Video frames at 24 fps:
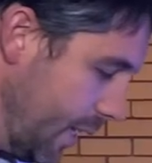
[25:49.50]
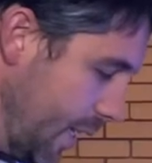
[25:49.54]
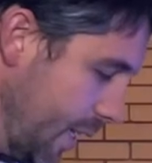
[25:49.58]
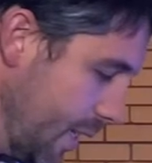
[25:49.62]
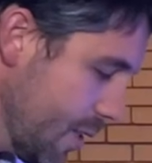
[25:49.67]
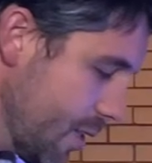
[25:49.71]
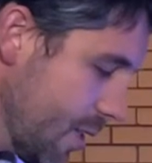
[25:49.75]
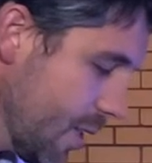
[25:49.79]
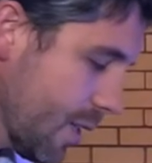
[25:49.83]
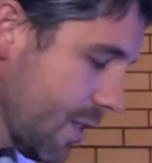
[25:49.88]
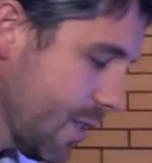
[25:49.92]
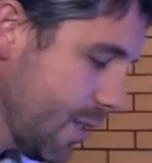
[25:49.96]

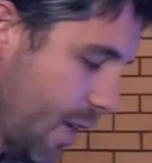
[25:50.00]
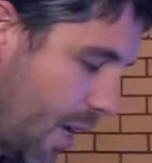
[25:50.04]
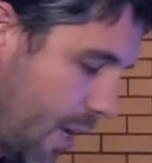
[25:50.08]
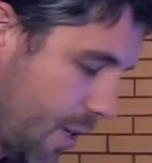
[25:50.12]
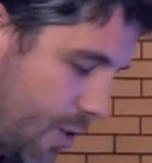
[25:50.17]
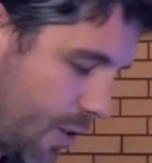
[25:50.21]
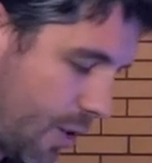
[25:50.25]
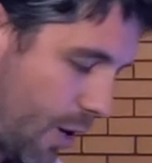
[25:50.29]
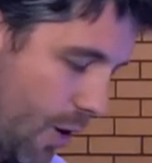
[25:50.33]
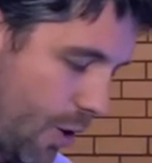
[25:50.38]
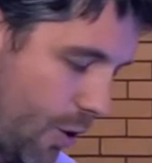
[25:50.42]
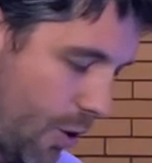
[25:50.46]
letting
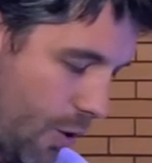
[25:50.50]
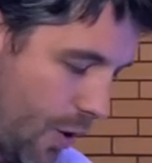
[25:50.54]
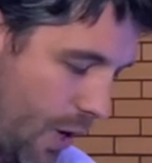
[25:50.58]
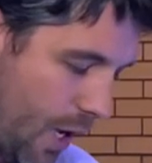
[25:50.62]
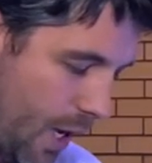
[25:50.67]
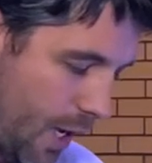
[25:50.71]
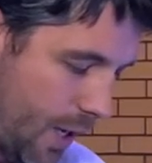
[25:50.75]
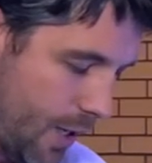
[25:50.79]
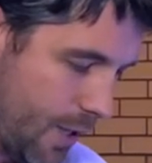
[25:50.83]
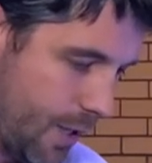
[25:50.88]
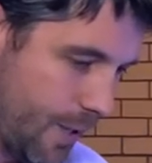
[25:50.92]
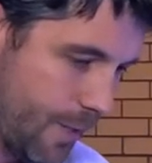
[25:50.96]
success go to your
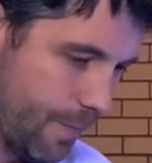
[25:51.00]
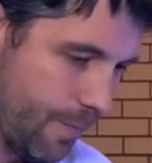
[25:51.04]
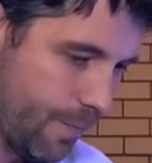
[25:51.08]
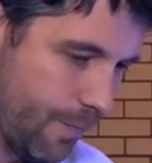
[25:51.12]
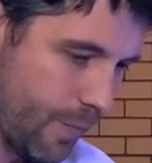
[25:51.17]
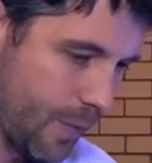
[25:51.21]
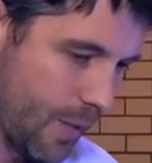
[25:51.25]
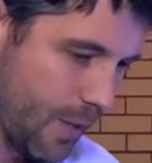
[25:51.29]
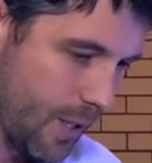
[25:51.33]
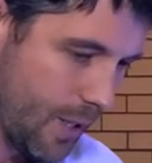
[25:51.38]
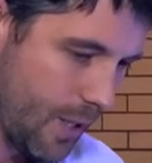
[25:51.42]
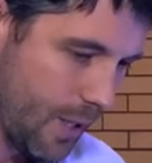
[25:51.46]
head.
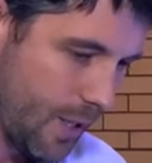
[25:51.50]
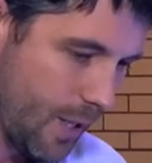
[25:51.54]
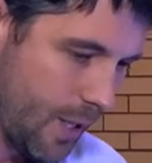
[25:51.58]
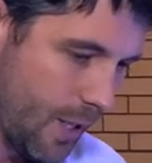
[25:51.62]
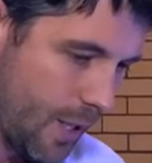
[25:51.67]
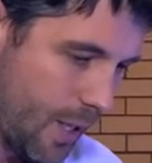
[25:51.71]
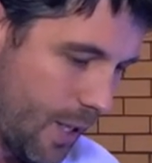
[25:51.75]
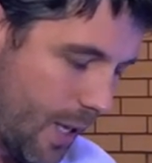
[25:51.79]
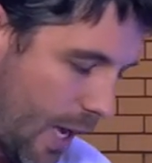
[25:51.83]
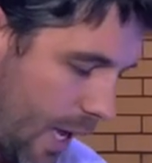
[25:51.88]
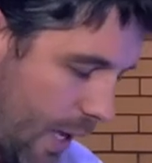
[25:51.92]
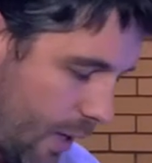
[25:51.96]

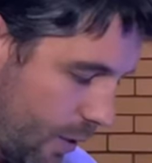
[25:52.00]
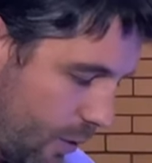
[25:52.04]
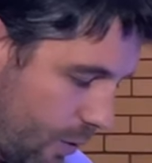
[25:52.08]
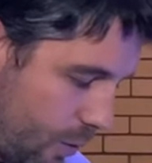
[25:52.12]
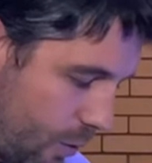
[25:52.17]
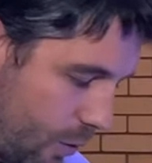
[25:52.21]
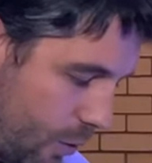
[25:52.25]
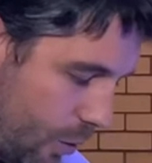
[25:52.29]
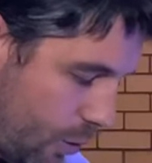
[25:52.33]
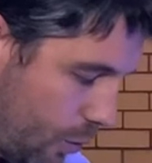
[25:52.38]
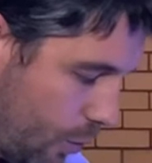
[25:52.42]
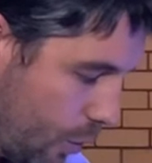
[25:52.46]

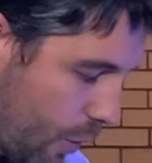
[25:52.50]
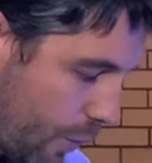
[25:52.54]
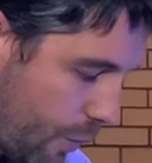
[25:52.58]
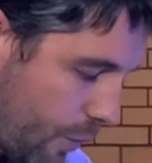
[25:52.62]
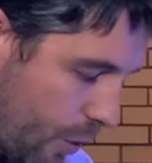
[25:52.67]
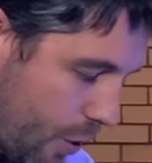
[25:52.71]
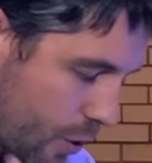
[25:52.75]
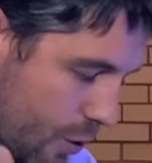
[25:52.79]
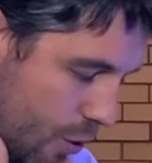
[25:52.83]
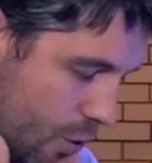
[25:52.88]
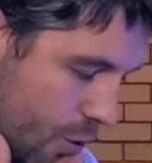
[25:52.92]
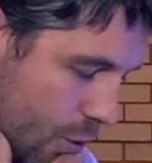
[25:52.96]
Look at
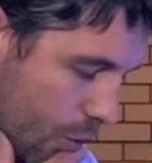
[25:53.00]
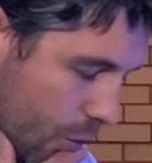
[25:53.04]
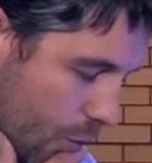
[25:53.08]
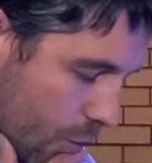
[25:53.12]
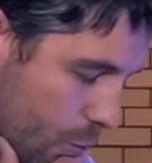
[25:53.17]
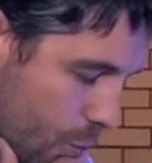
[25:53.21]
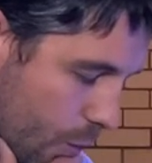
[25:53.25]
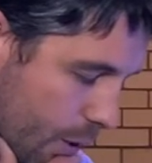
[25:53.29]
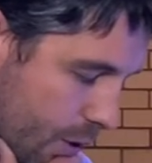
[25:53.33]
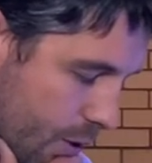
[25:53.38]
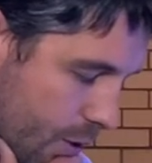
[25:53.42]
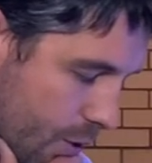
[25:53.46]
verse
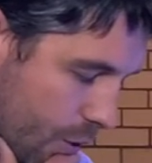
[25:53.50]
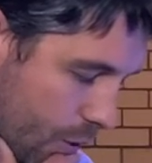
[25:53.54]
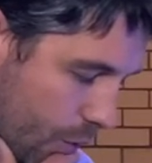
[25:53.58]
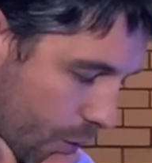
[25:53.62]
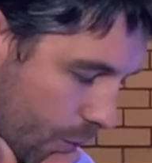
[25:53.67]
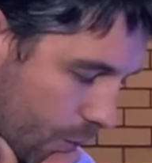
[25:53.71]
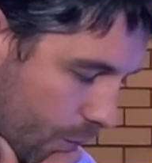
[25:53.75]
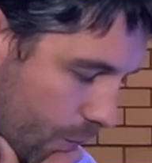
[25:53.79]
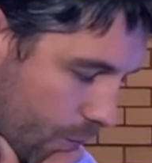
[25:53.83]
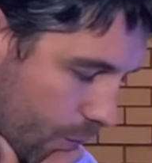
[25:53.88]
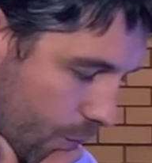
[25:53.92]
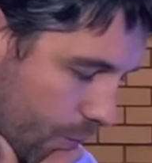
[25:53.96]

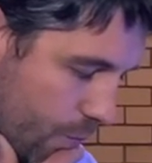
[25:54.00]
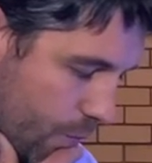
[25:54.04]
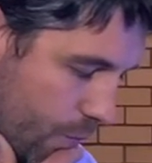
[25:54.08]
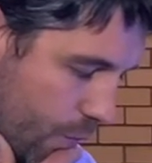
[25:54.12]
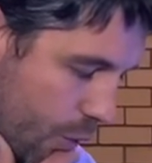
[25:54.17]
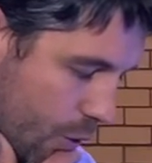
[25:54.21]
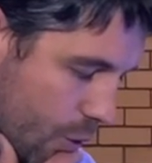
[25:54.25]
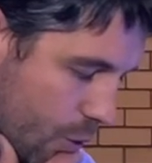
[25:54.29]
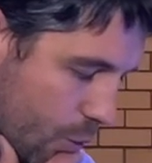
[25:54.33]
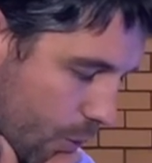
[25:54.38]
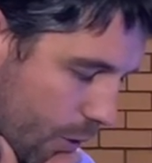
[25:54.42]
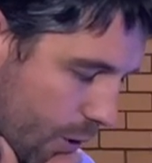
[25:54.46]
22
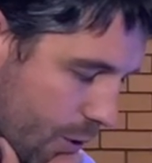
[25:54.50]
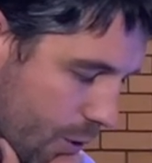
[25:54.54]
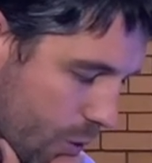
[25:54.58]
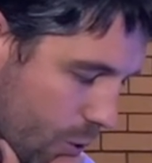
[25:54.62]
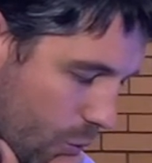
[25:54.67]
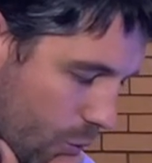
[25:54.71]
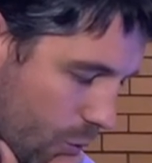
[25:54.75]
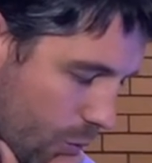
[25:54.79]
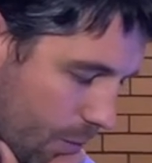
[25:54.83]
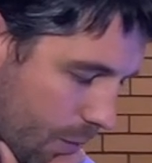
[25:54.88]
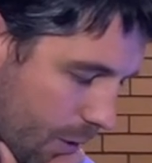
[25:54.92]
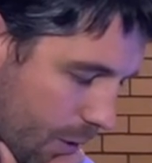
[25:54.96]

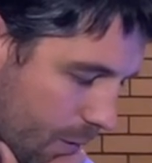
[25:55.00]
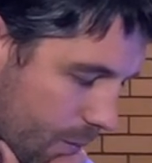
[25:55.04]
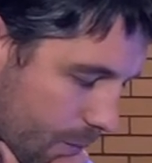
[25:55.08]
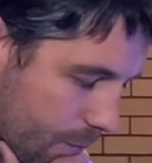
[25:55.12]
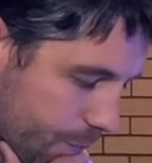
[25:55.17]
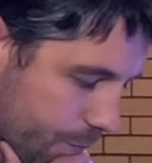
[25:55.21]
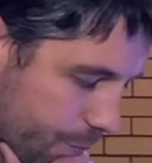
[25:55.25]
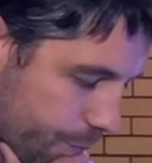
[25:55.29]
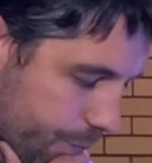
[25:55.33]
with me.